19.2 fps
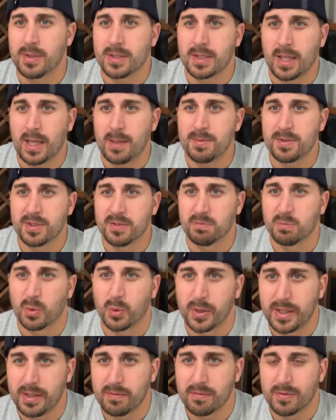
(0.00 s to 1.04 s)
types of
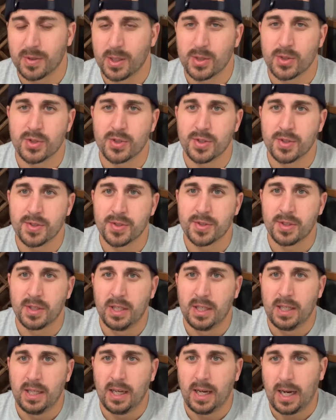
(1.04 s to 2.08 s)
marine finishes,
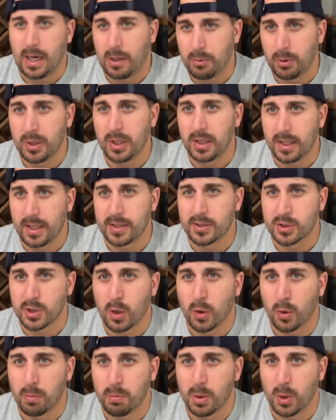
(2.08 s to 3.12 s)
I really like
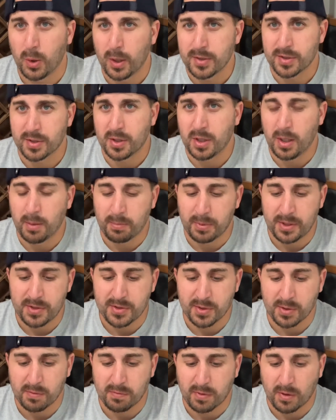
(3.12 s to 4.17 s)
Total Boat as a company
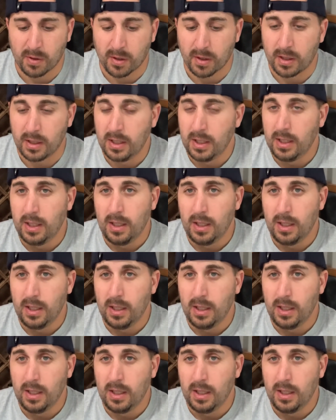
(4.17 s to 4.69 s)
so far.